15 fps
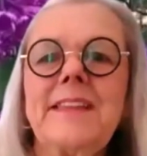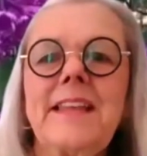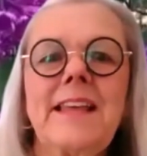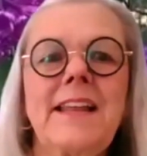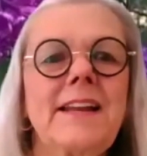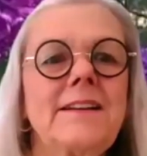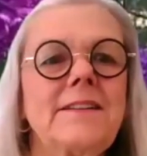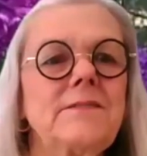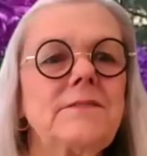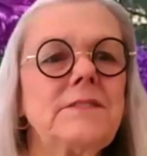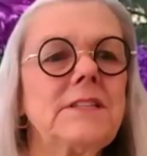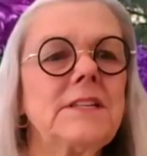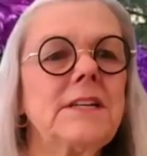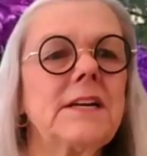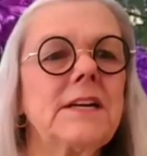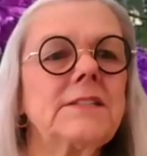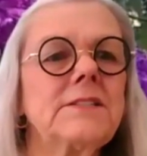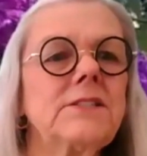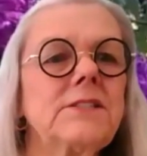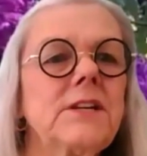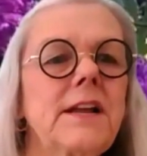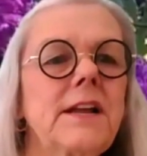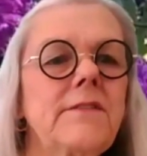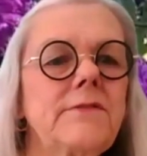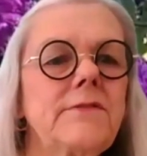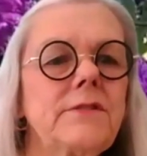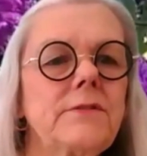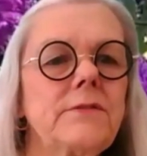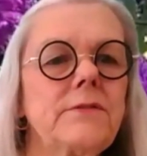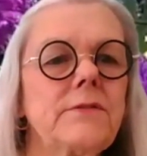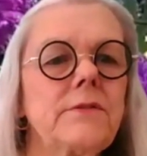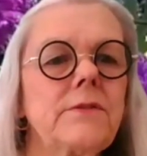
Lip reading: And I don't think I should have to.